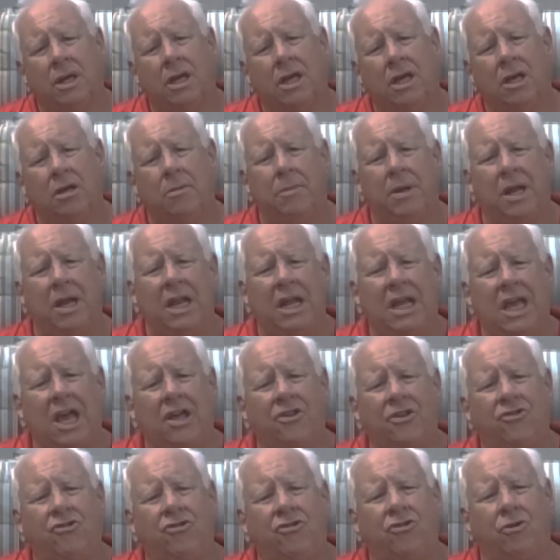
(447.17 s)
In many
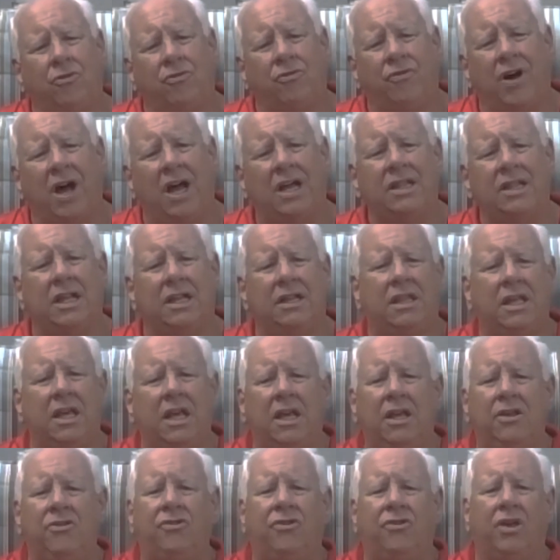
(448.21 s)
cases, you'll find that
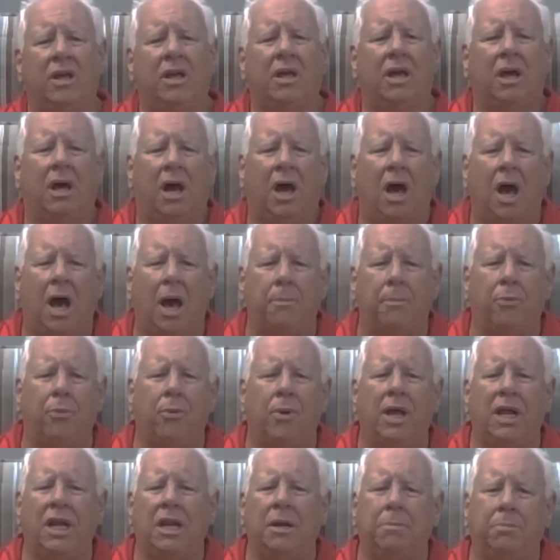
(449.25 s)
these
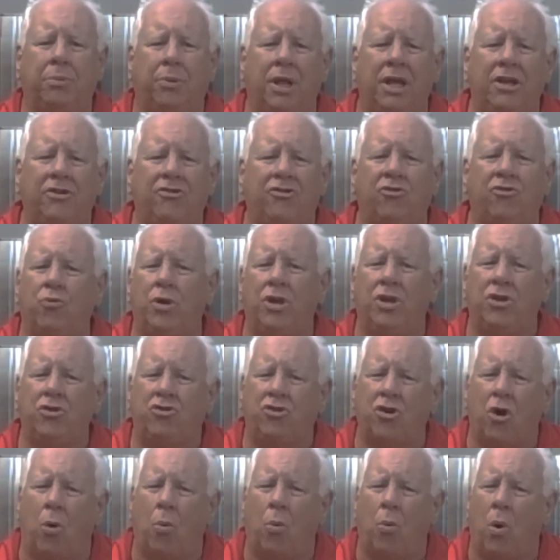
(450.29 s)
operate in places where you
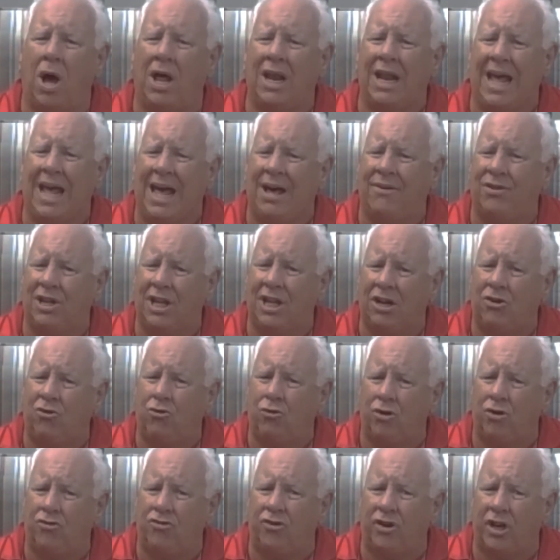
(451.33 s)
don't want to have
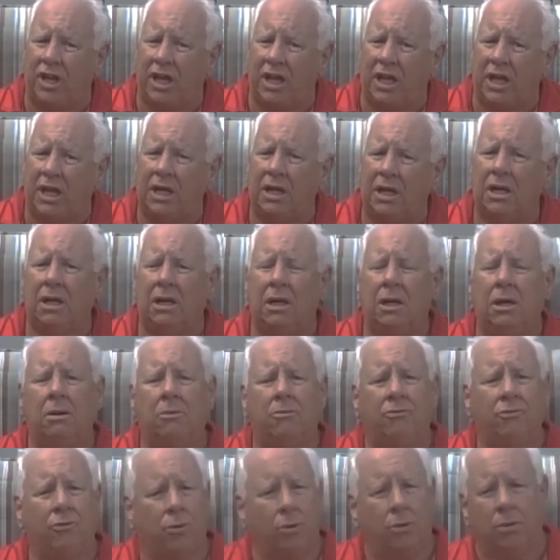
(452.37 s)
electricity
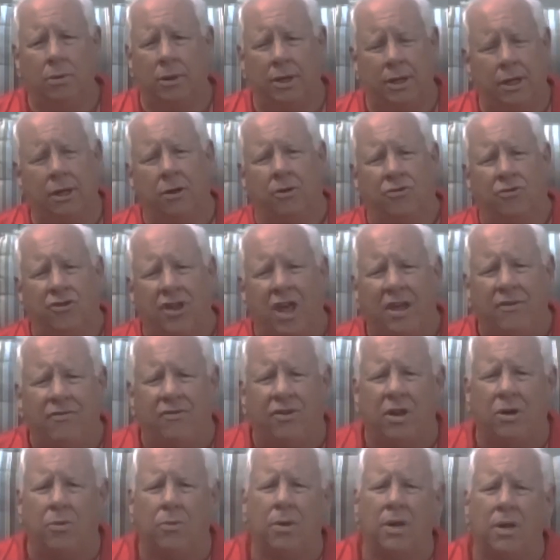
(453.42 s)
for
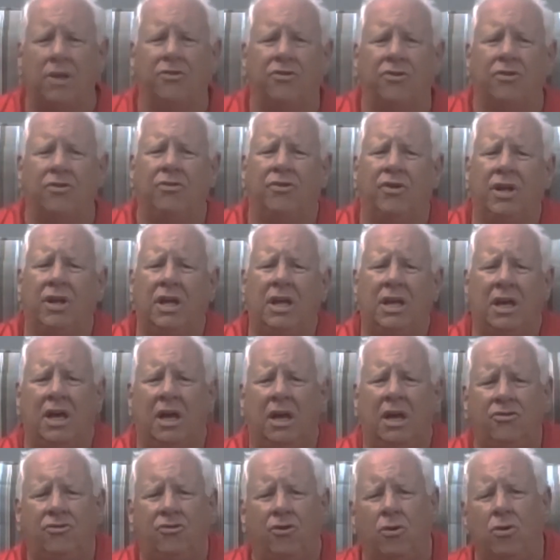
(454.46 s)
safety reasons,
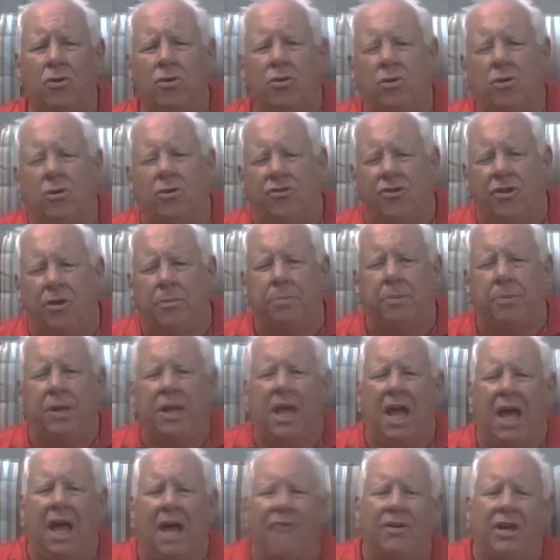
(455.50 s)
and so you could simply
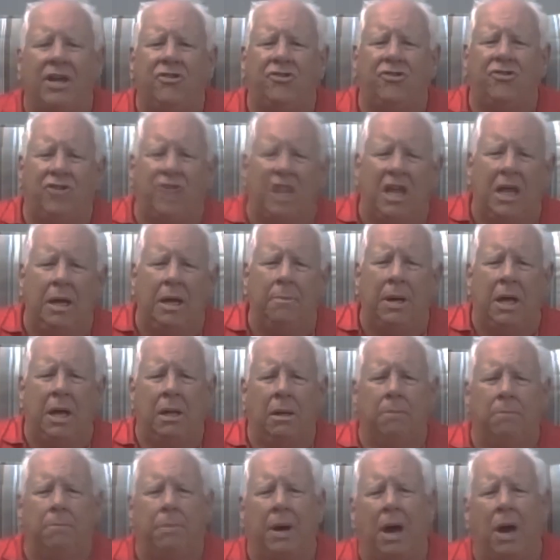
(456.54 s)
have a steam
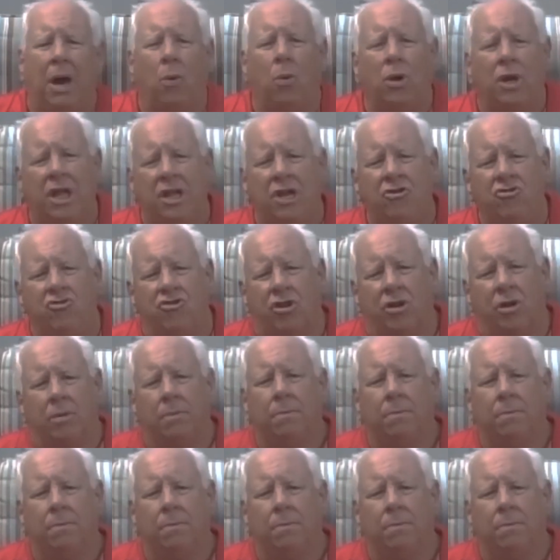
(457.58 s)
powered engine.